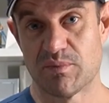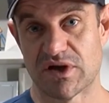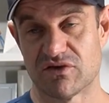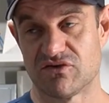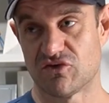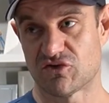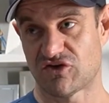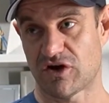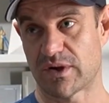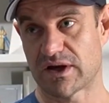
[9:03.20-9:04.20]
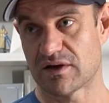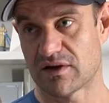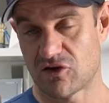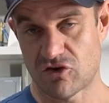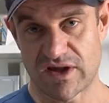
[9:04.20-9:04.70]
because you're
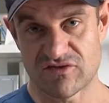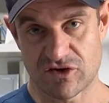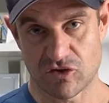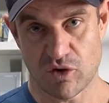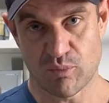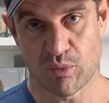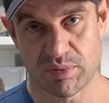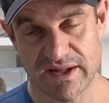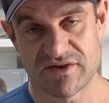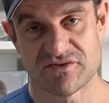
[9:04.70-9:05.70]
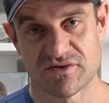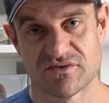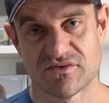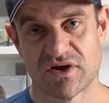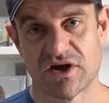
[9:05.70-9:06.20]
showing your ads in a lot more
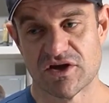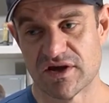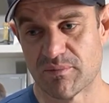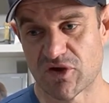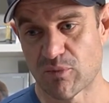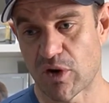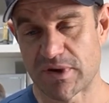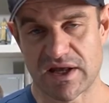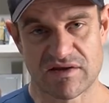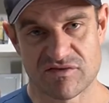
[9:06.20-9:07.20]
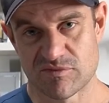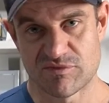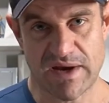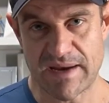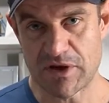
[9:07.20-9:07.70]
places, you might be getting some
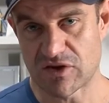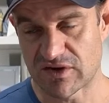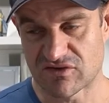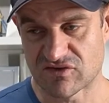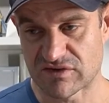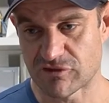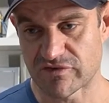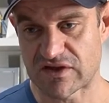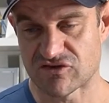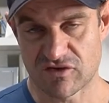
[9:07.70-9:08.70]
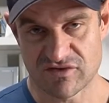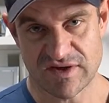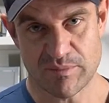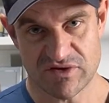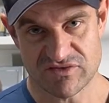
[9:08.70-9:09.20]
spammy clicks and stuff like that. So the
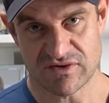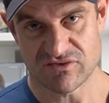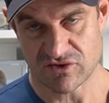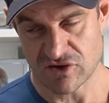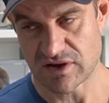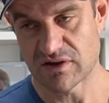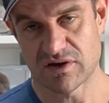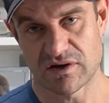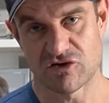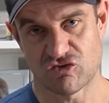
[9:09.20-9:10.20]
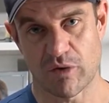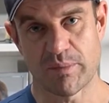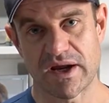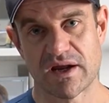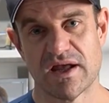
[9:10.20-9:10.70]
CPCs are kind of
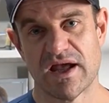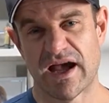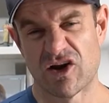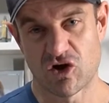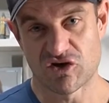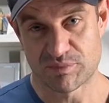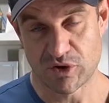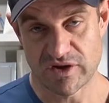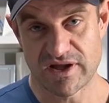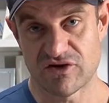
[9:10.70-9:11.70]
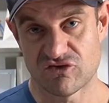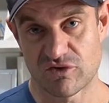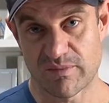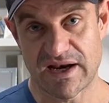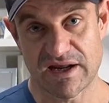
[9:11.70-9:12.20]
dropping and cost per lead is
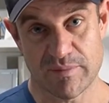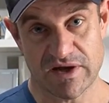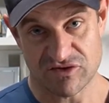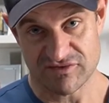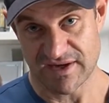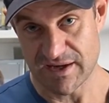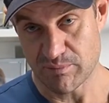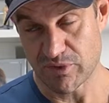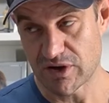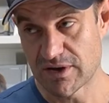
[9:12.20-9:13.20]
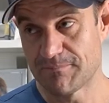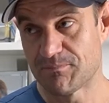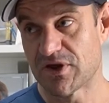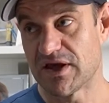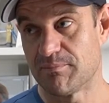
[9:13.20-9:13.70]
remaining about the same, but
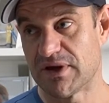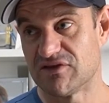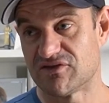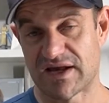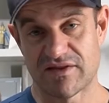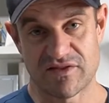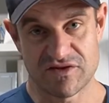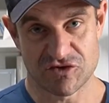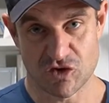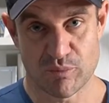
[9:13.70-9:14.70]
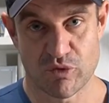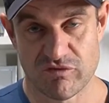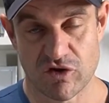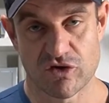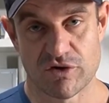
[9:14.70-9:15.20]
it means now that there's a lot more
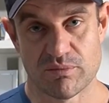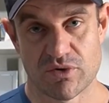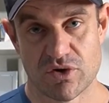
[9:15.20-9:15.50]
volume,